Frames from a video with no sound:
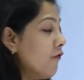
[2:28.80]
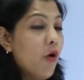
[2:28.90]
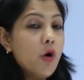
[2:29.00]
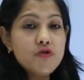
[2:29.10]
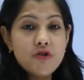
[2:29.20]

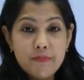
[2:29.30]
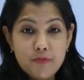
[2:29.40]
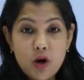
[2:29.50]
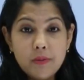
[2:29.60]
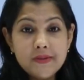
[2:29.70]
Phone tree
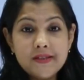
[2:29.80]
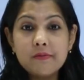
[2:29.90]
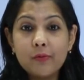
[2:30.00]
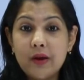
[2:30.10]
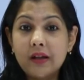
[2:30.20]

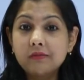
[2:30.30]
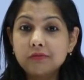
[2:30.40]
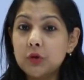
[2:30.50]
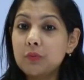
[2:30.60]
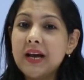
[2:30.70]
prompts.
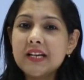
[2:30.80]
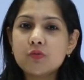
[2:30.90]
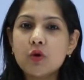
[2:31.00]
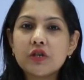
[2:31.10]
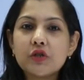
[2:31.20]
Well, you might
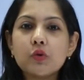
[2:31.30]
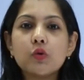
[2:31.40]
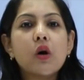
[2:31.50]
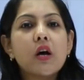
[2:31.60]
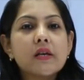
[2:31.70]
want
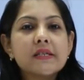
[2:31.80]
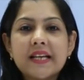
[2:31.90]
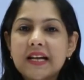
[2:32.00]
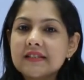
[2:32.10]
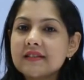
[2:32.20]
to
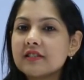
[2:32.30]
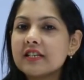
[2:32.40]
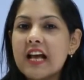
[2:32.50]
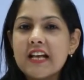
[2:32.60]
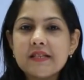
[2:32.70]
send
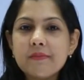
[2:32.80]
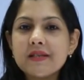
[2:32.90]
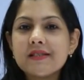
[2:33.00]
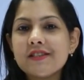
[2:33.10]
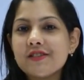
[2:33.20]
certain
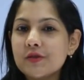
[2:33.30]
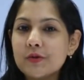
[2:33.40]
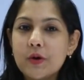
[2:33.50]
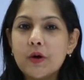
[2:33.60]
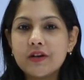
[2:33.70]
SMSs
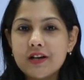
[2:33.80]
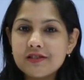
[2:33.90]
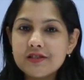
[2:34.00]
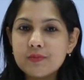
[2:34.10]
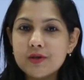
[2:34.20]
to your
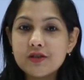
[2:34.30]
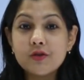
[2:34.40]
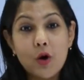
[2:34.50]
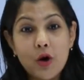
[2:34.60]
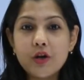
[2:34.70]

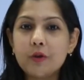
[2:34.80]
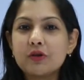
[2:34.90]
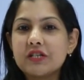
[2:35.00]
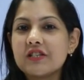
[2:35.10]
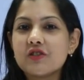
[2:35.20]
customers or your
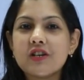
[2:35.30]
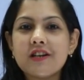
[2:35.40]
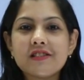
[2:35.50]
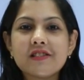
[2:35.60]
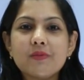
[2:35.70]
potential
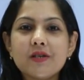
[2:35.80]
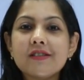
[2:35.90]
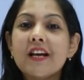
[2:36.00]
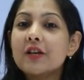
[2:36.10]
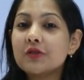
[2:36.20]

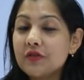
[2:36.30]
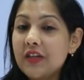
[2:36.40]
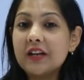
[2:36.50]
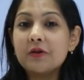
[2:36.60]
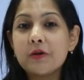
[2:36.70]
customers, so
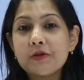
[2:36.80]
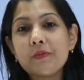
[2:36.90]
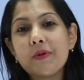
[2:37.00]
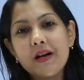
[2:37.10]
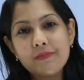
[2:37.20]
that
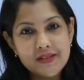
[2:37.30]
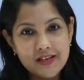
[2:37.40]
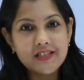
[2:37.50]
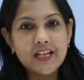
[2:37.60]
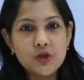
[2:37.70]
also becomes
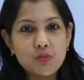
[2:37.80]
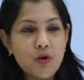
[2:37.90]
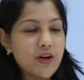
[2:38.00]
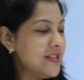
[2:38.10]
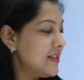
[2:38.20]
a touch
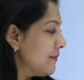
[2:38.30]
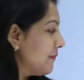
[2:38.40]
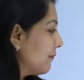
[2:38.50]
point.